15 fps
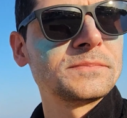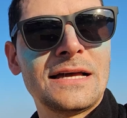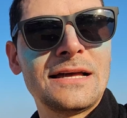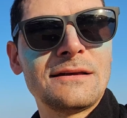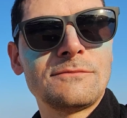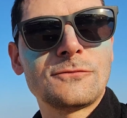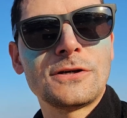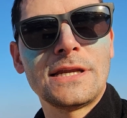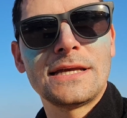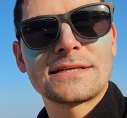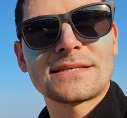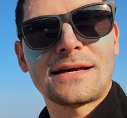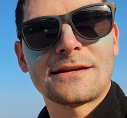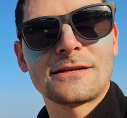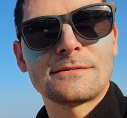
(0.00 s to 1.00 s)
I'm really
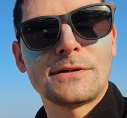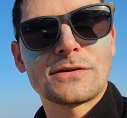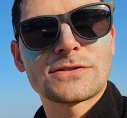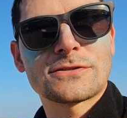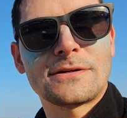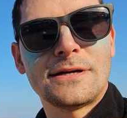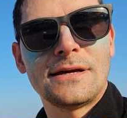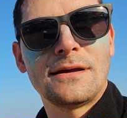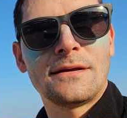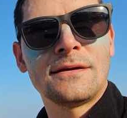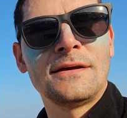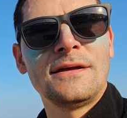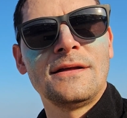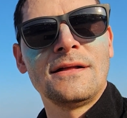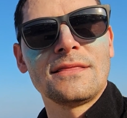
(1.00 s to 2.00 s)
excited about trying
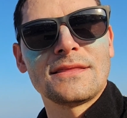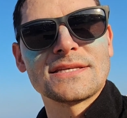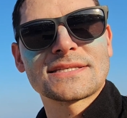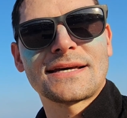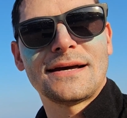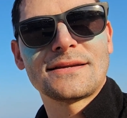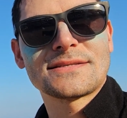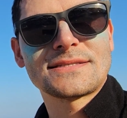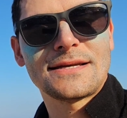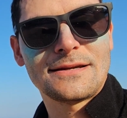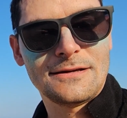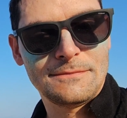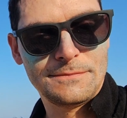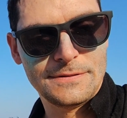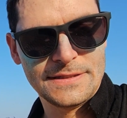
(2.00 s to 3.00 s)
this kind of
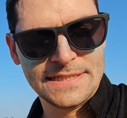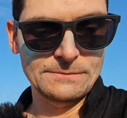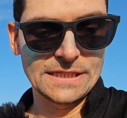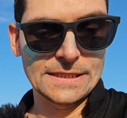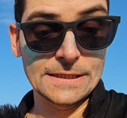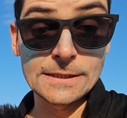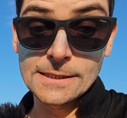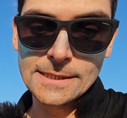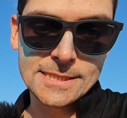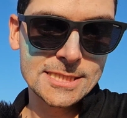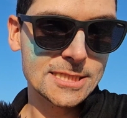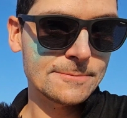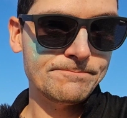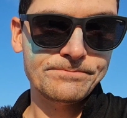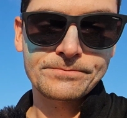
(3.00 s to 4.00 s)
setup
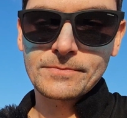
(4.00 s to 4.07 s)
because